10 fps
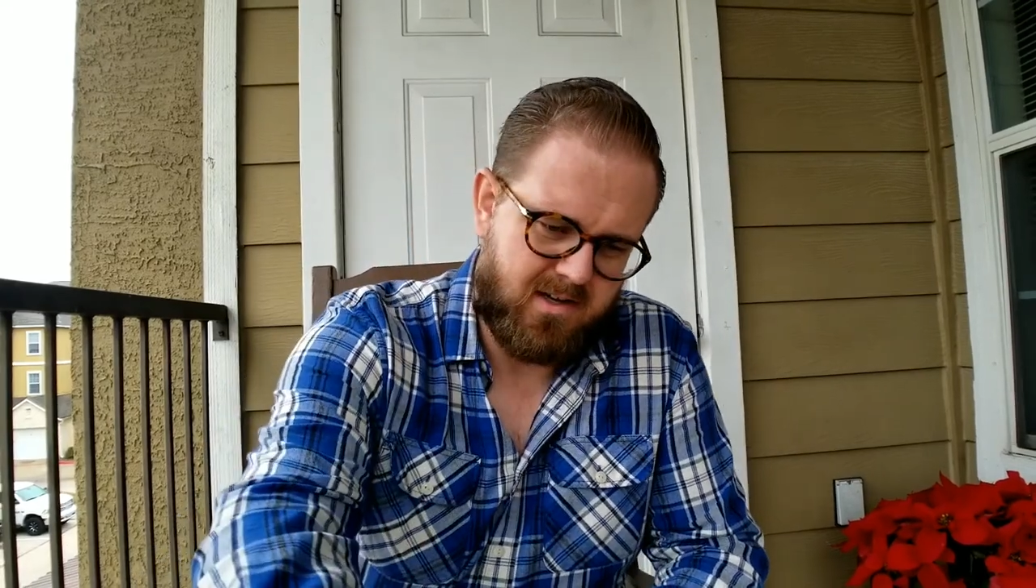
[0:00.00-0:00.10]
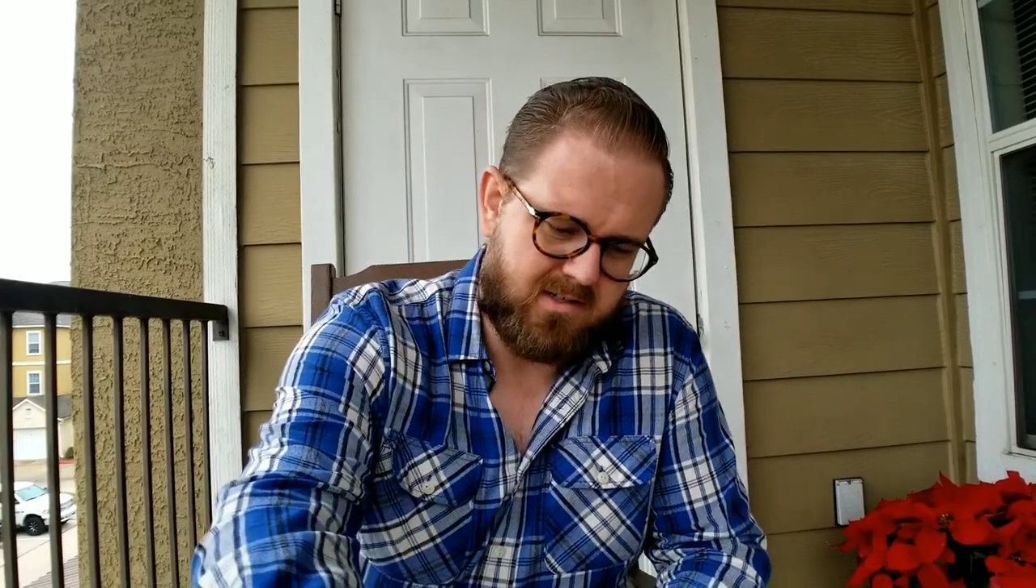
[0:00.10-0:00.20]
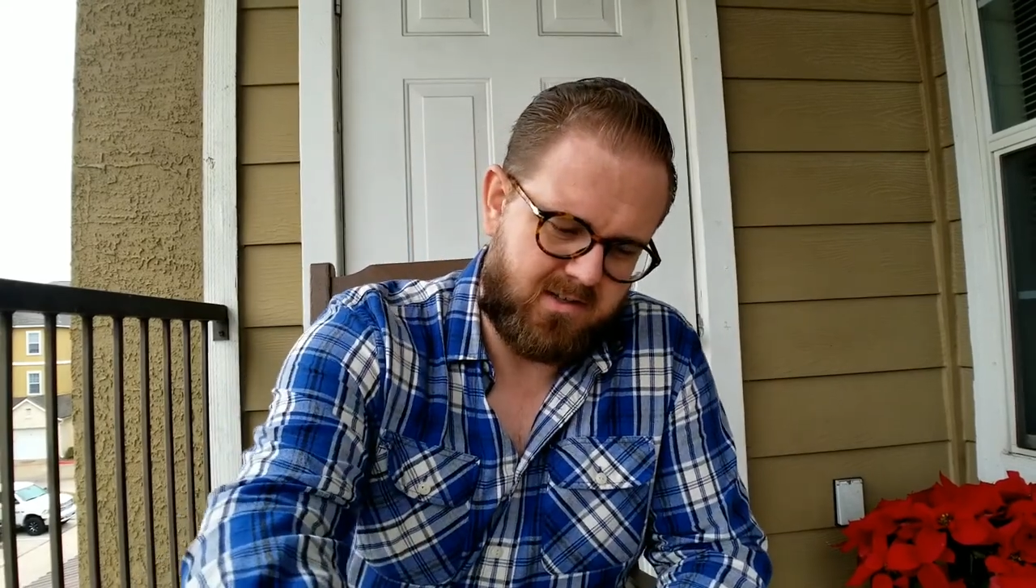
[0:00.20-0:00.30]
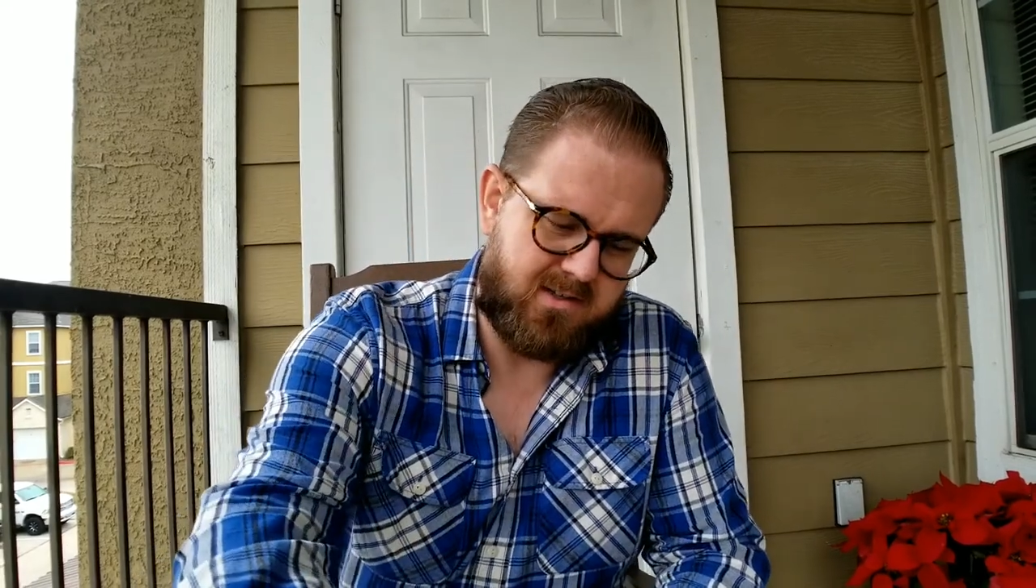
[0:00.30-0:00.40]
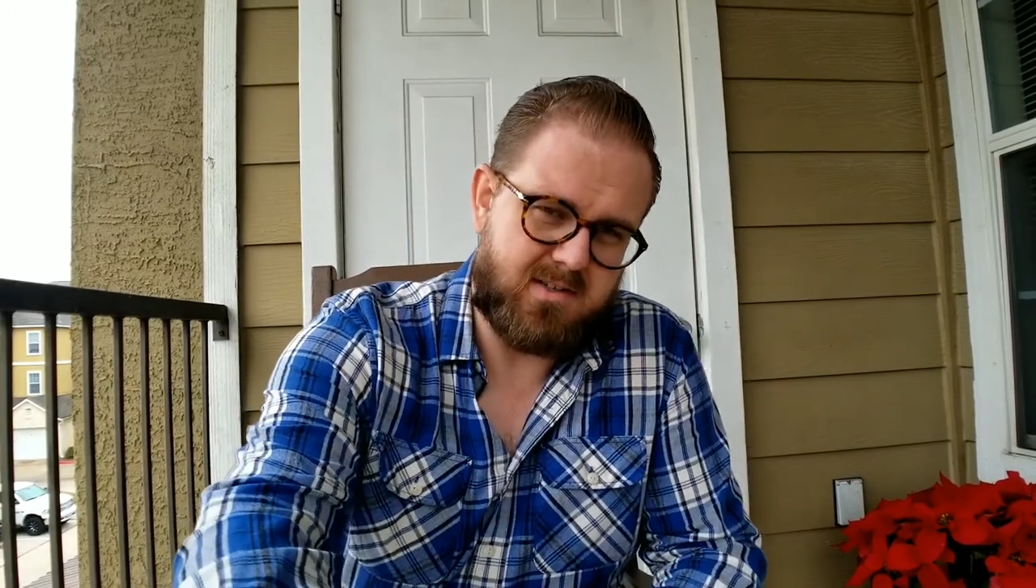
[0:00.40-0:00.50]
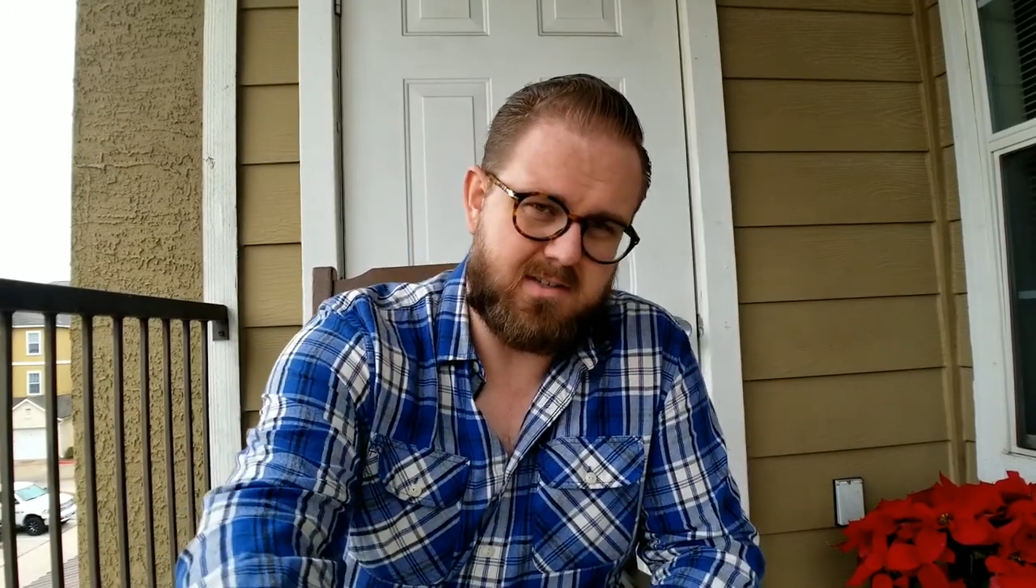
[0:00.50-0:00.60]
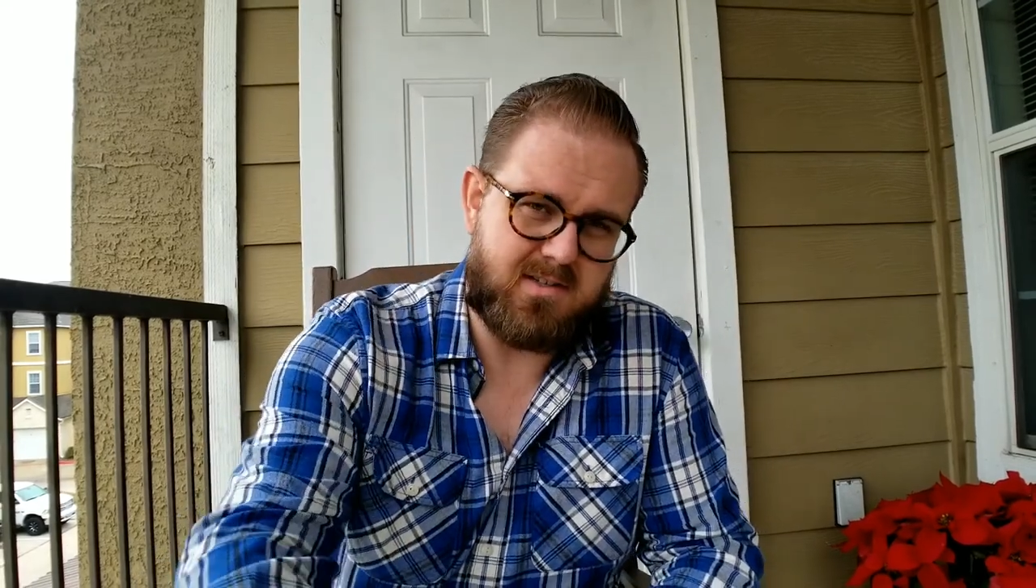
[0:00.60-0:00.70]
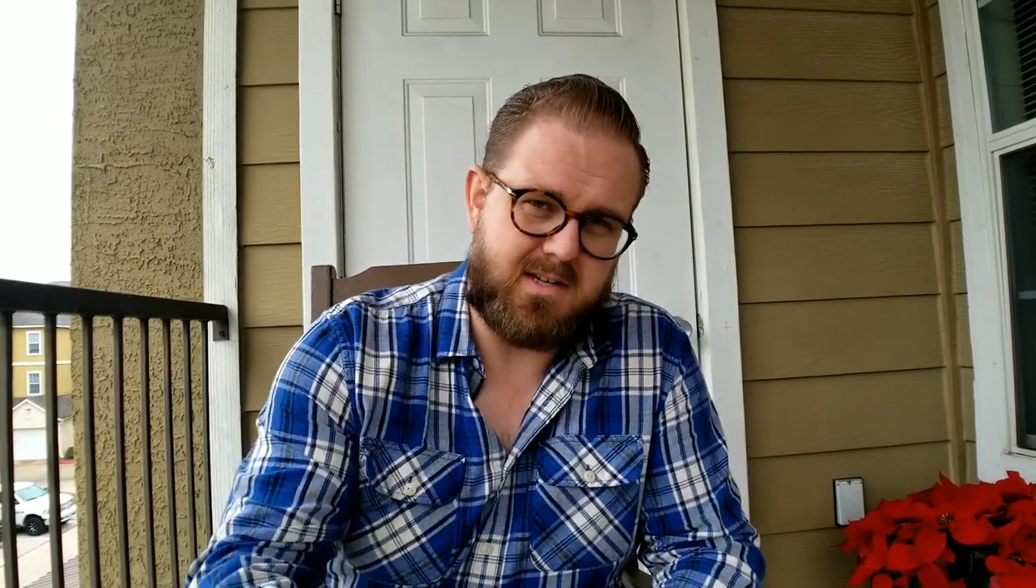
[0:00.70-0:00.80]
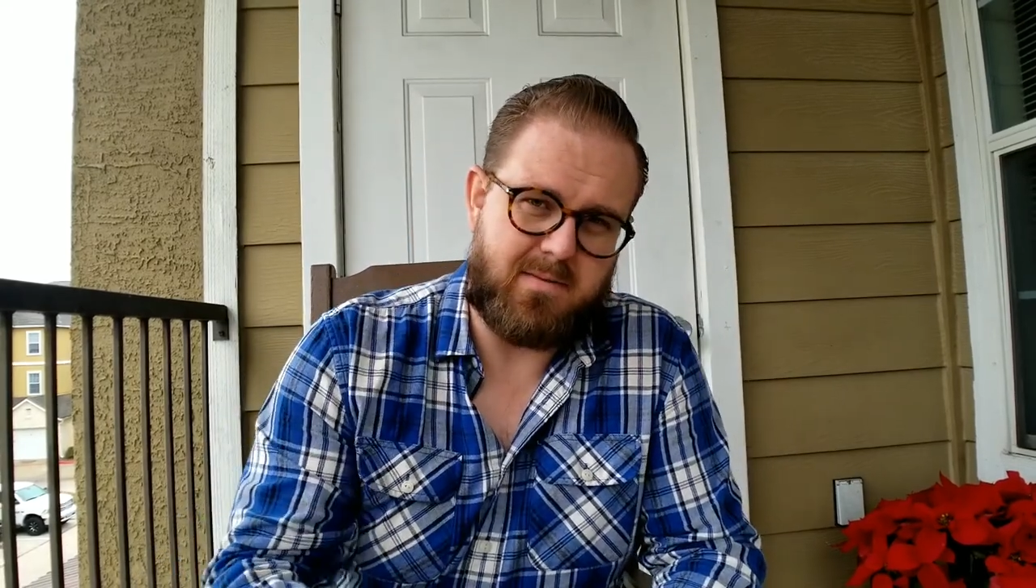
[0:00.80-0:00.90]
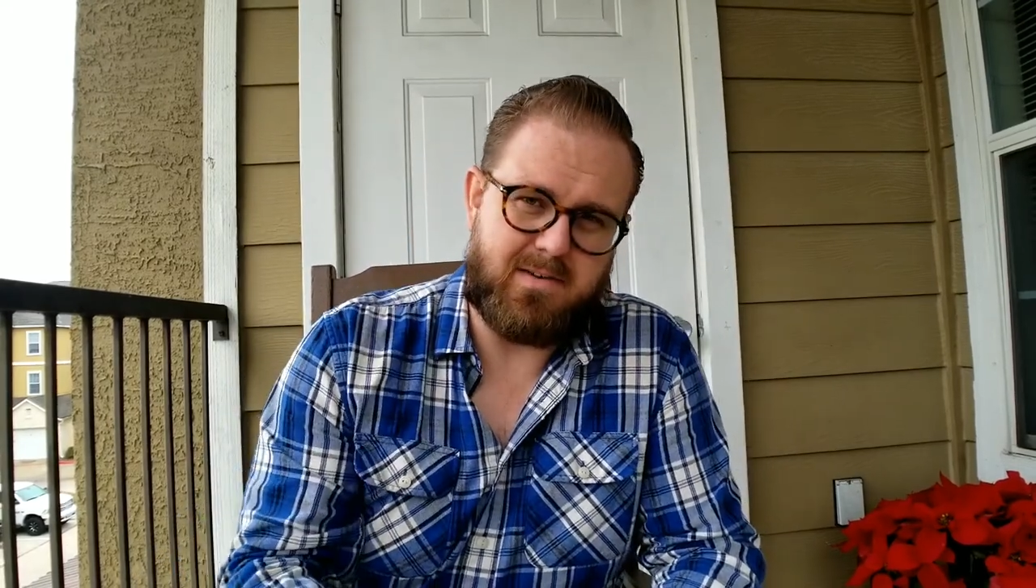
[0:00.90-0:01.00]
So this is the
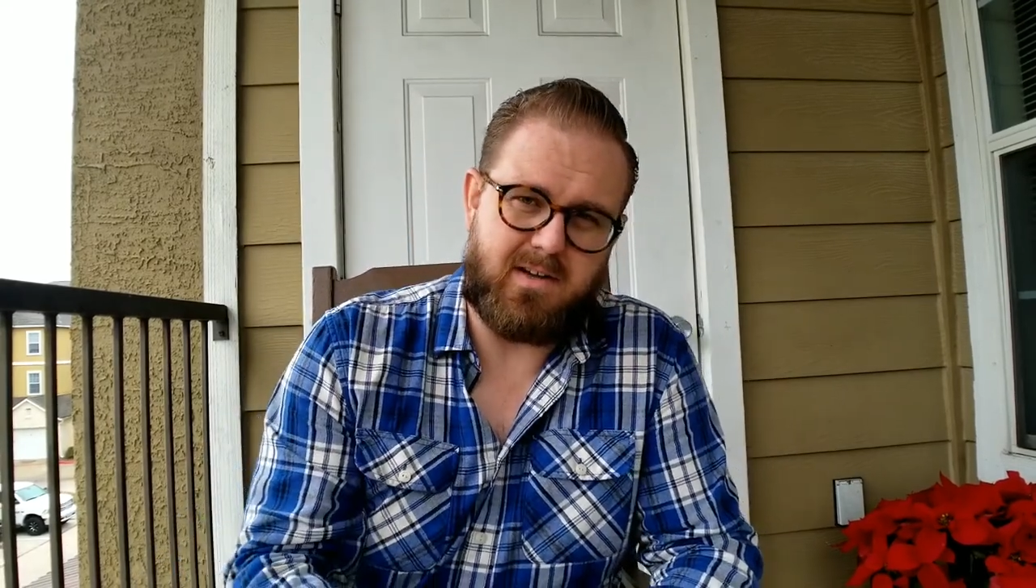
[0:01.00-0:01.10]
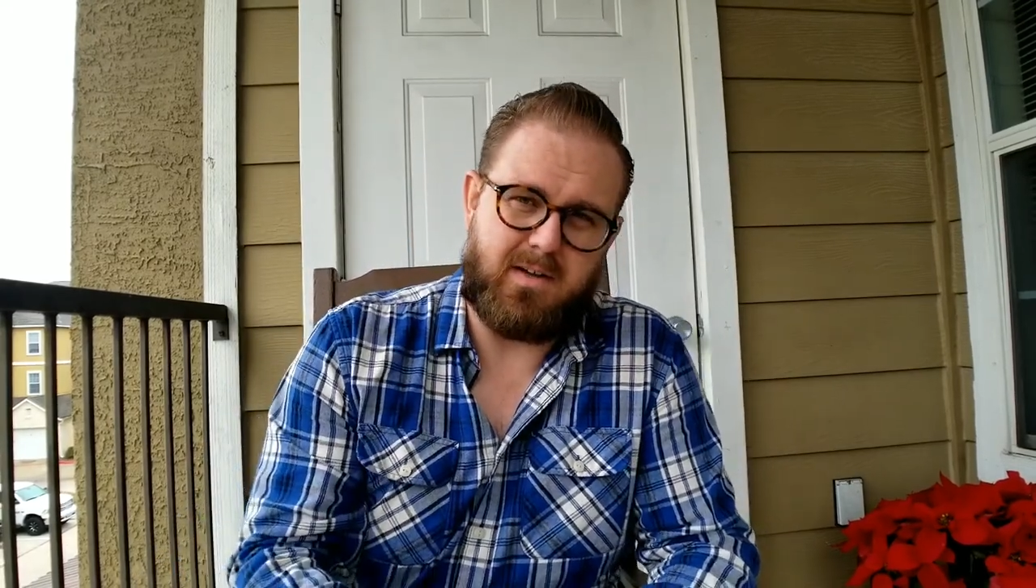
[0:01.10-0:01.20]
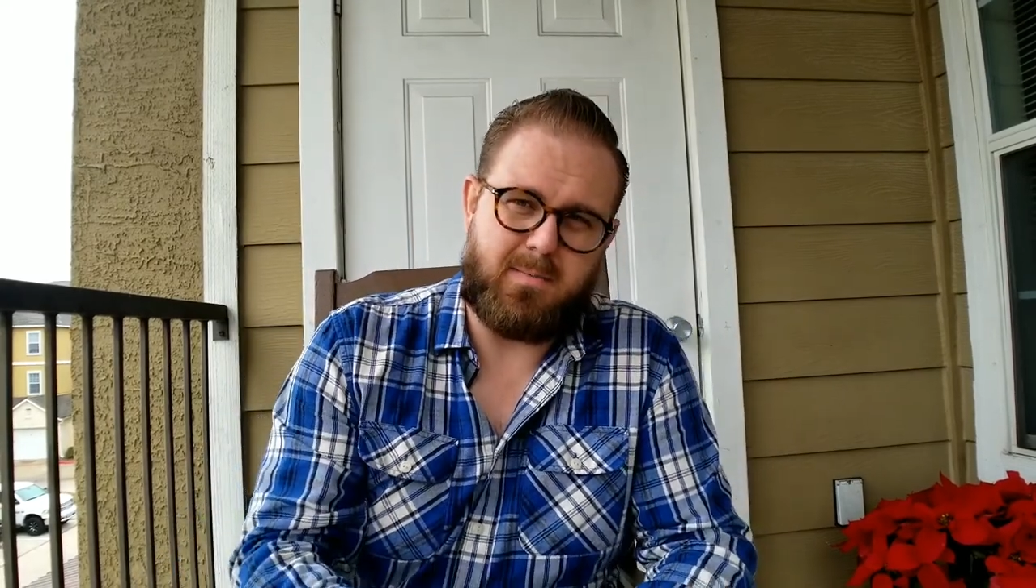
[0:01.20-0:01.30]
Savinelli